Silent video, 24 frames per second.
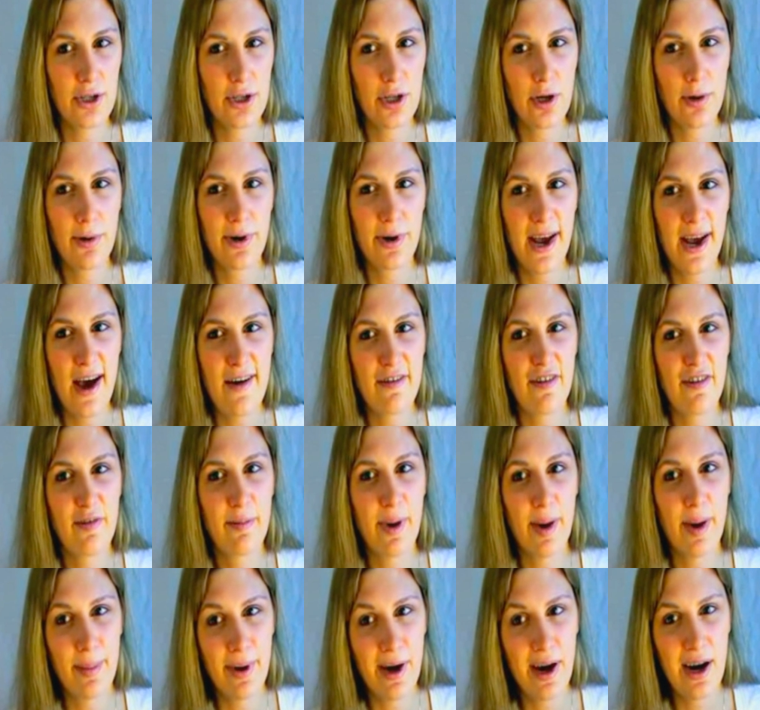lower half of
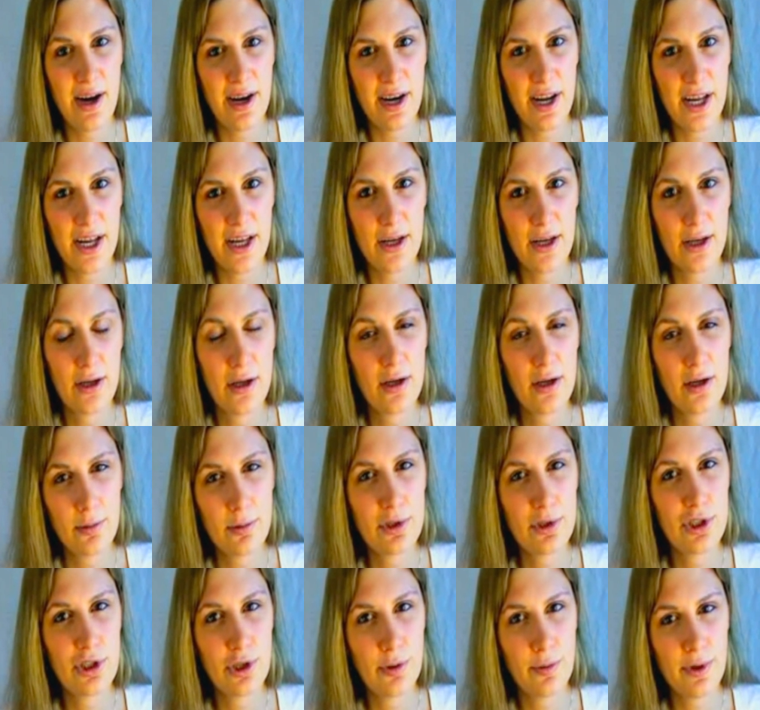my body
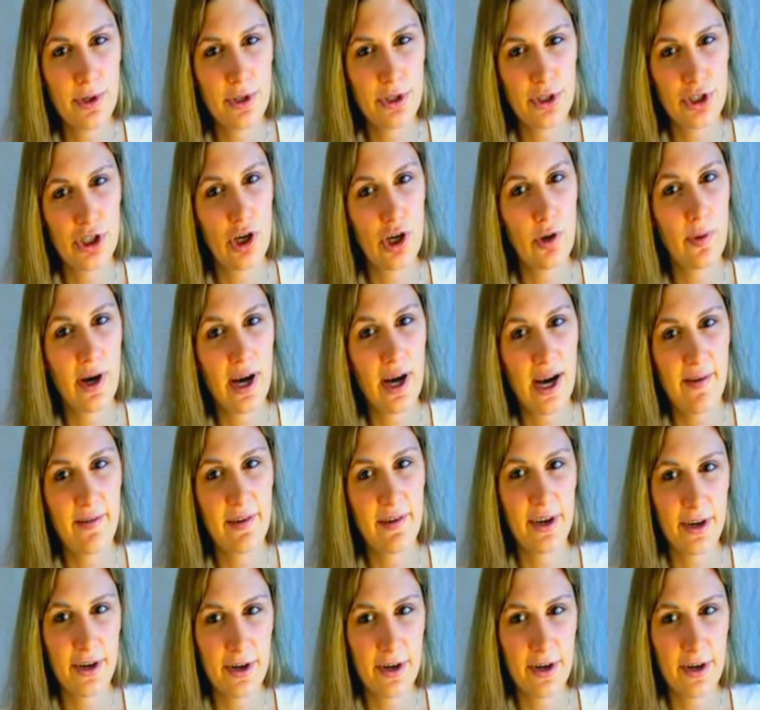was doing so while having a